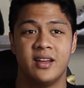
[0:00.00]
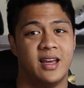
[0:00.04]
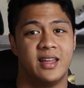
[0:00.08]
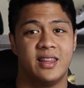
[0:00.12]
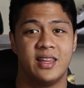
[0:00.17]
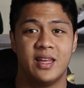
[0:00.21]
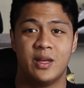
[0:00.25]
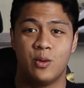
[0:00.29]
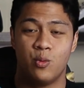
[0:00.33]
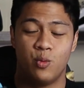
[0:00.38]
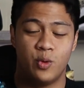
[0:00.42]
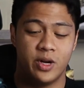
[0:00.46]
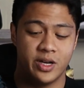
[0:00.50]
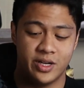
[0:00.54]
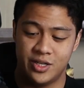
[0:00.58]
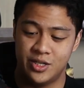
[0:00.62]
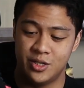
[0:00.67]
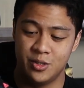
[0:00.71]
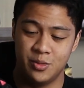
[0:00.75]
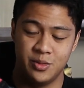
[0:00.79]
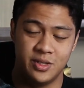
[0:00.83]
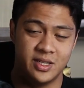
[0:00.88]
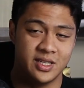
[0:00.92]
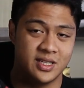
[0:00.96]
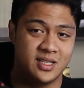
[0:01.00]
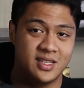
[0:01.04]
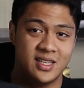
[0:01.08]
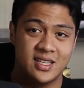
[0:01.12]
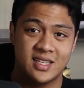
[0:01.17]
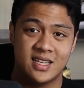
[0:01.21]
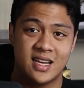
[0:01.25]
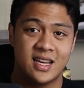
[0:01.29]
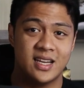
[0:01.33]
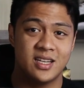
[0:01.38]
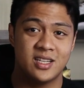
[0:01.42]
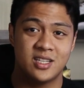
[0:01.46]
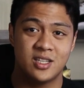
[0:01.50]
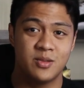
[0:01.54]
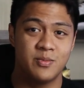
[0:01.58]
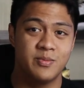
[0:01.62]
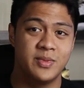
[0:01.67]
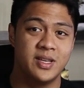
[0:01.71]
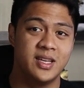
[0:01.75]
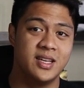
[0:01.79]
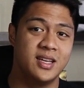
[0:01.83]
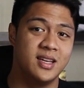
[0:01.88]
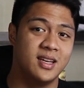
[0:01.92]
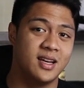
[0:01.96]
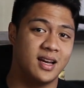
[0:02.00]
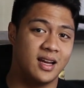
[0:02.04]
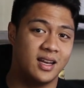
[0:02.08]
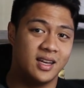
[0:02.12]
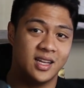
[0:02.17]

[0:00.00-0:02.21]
and then one shoe just decides to be a